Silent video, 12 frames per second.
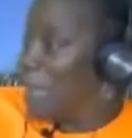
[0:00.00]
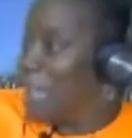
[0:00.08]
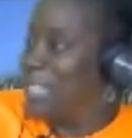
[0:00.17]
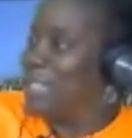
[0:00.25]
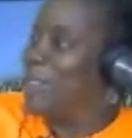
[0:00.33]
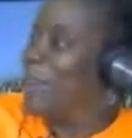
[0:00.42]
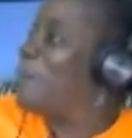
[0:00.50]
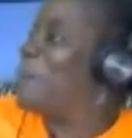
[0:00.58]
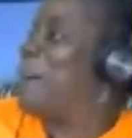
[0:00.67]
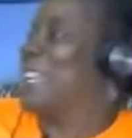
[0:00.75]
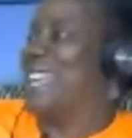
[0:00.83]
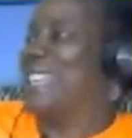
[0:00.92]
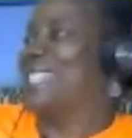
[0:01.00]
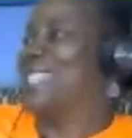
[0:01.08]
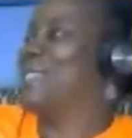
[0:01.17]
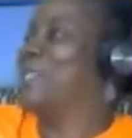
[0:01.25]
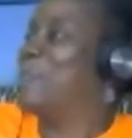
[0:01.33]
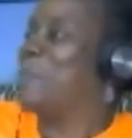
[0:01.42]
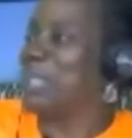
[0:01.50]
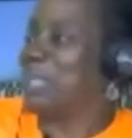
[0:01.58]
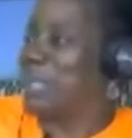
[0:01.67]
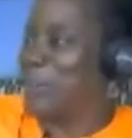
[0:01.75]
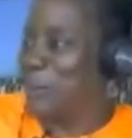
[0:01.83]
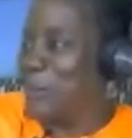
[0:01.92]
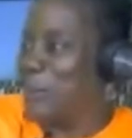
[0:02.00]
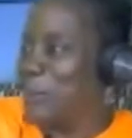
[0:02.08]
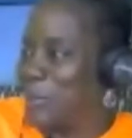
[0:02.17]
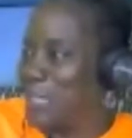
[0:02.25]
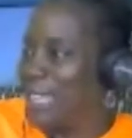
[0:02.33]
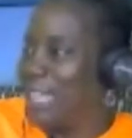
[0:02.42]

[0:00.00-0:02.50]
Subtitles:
is nobody else's dream but your own.